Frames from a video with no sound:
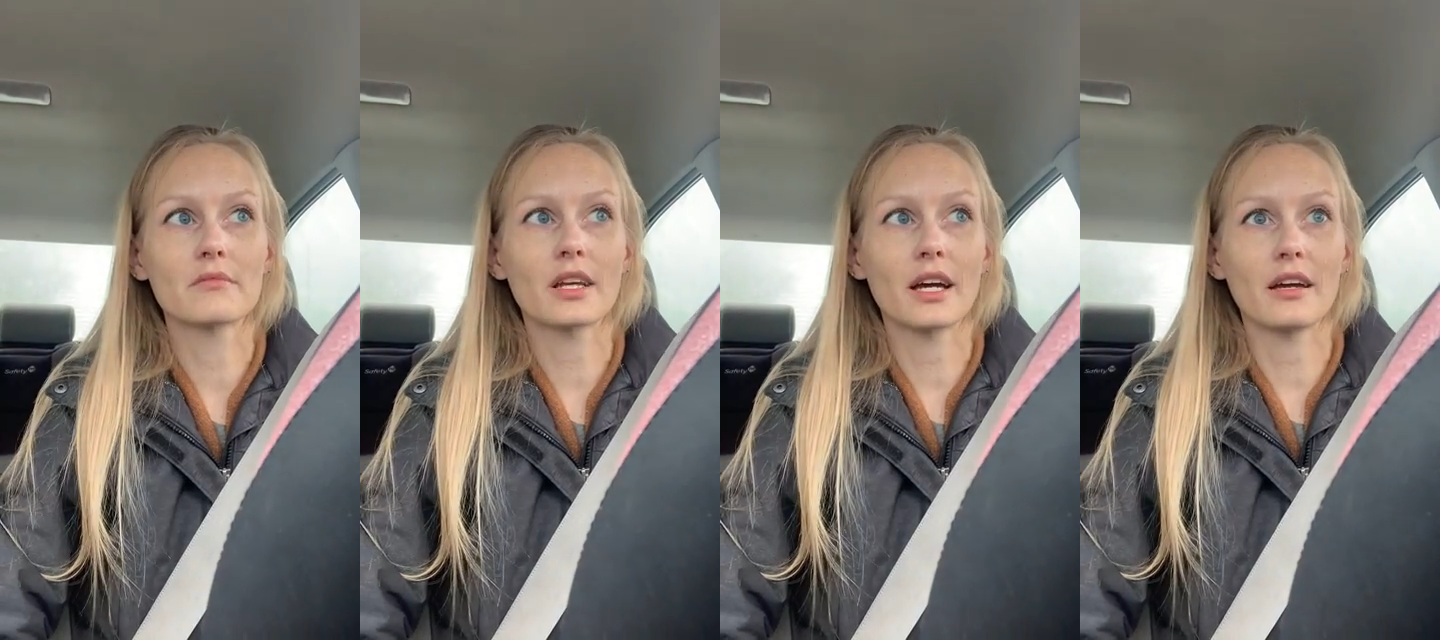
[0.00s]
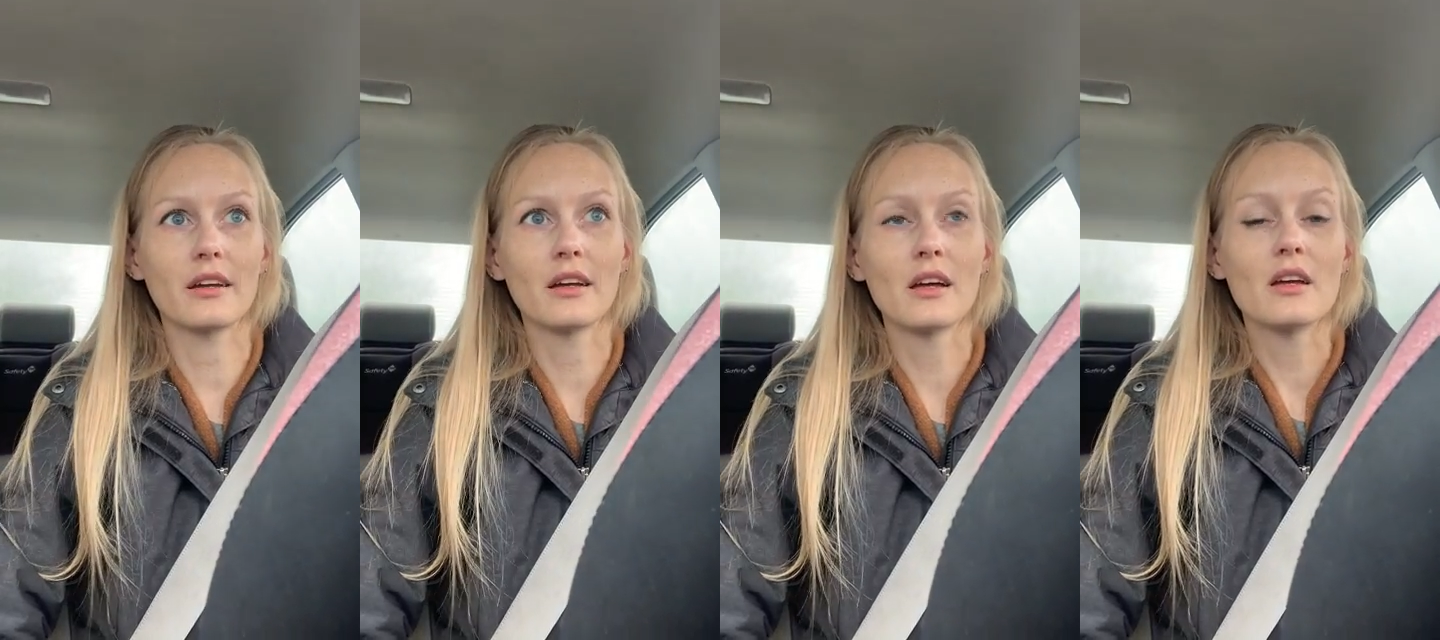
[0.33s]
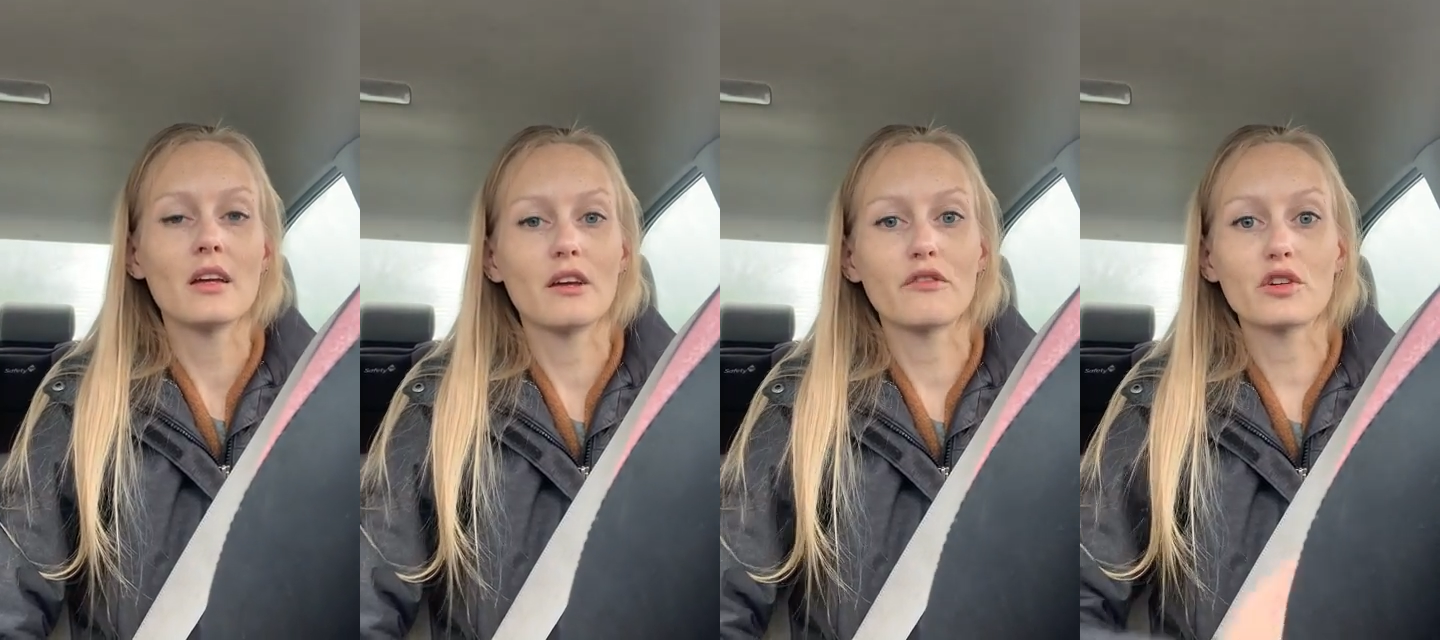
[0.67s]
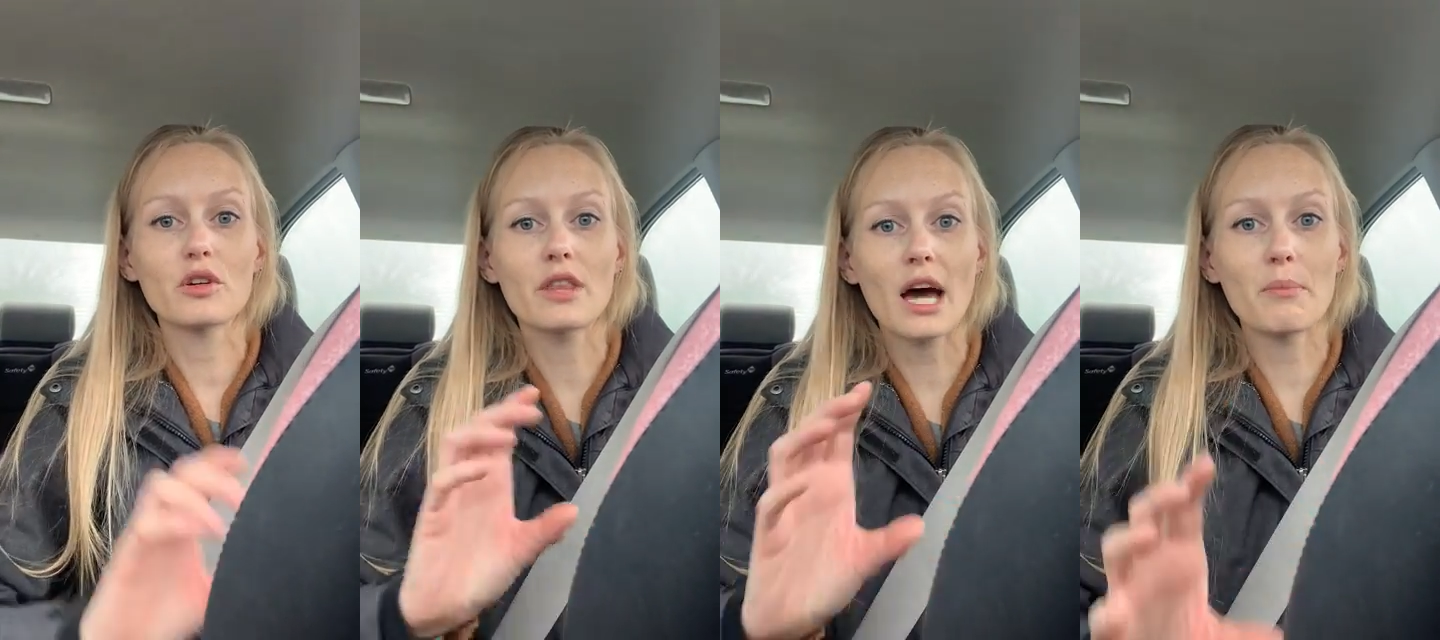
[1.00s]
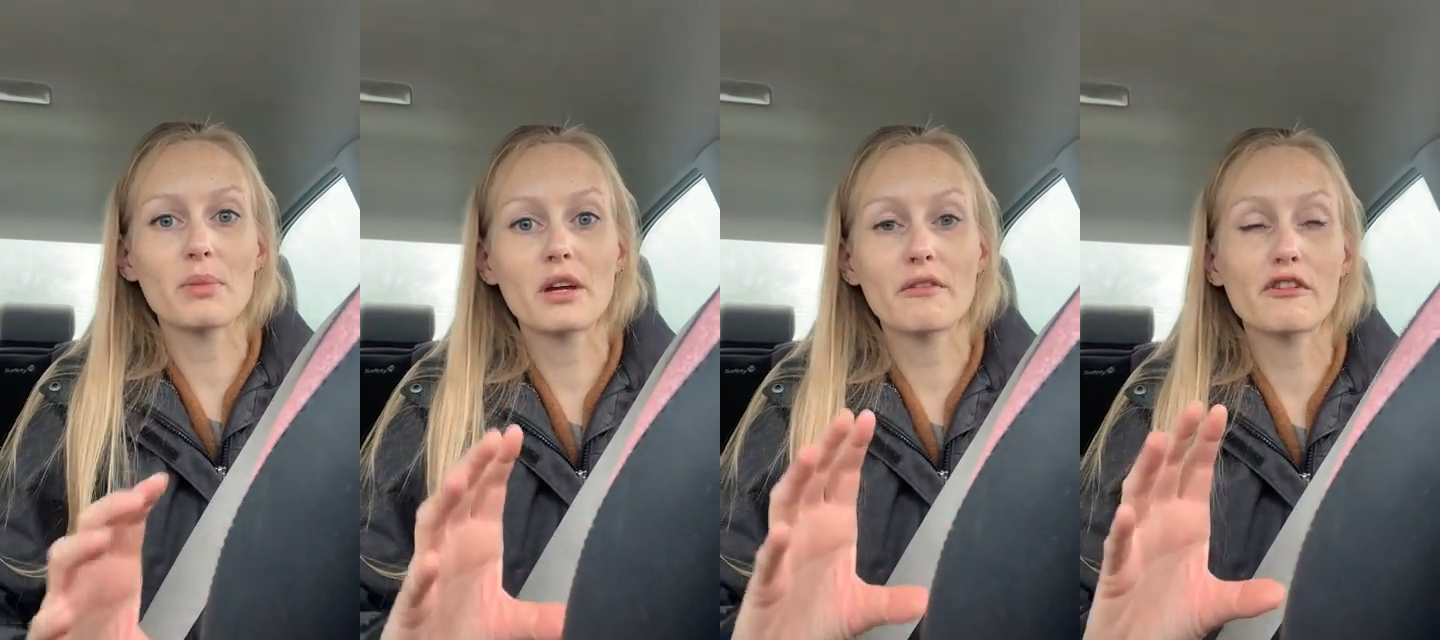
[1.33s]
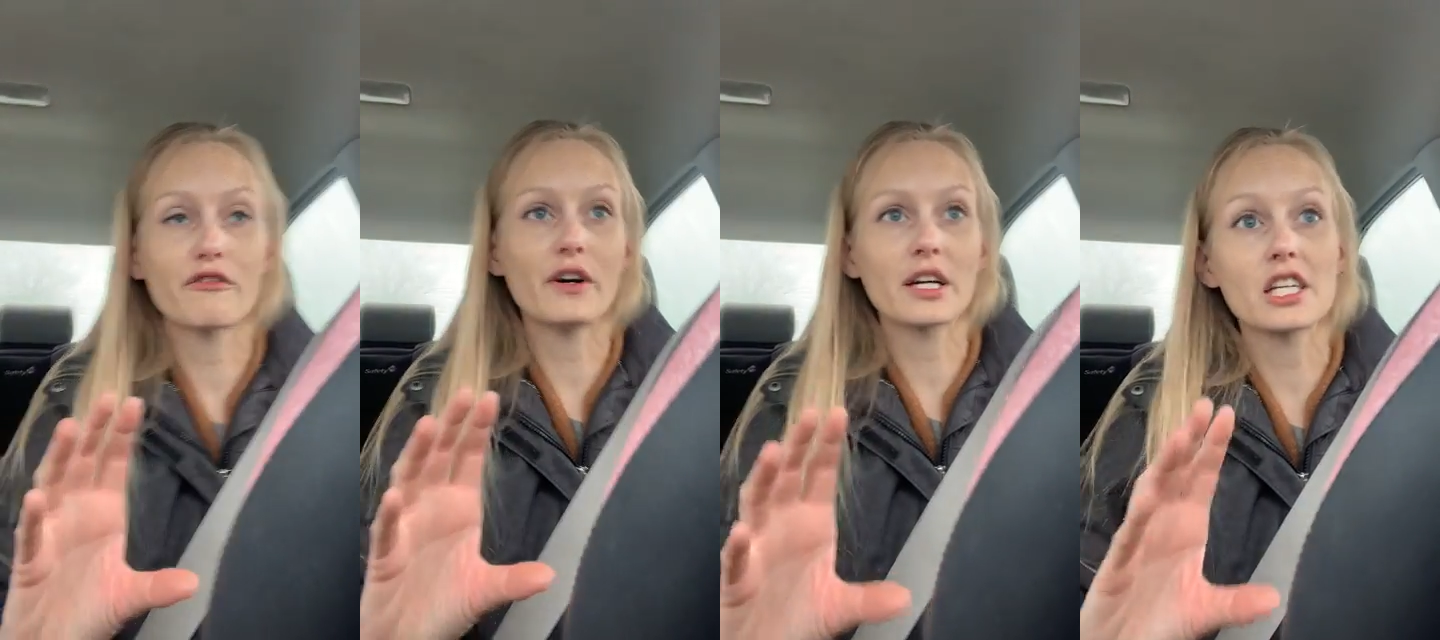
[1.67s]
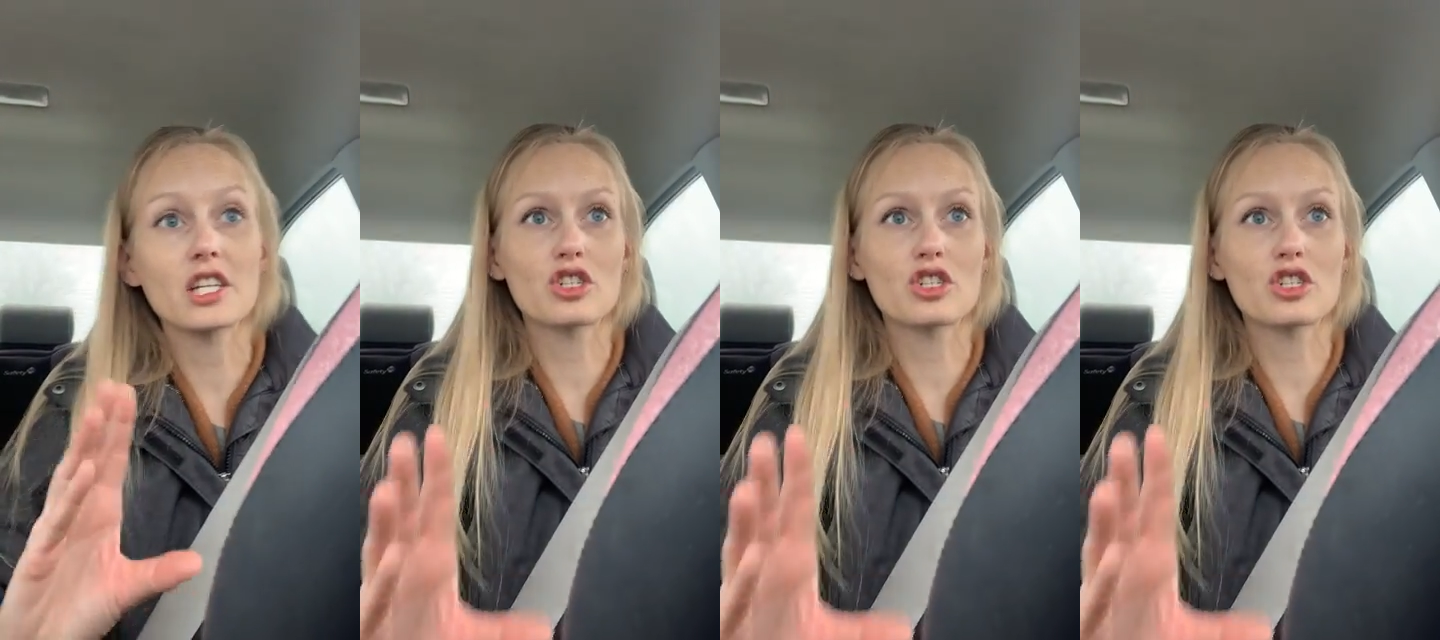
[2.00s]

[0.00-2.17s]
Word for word: Okay. If you're that big of a fucking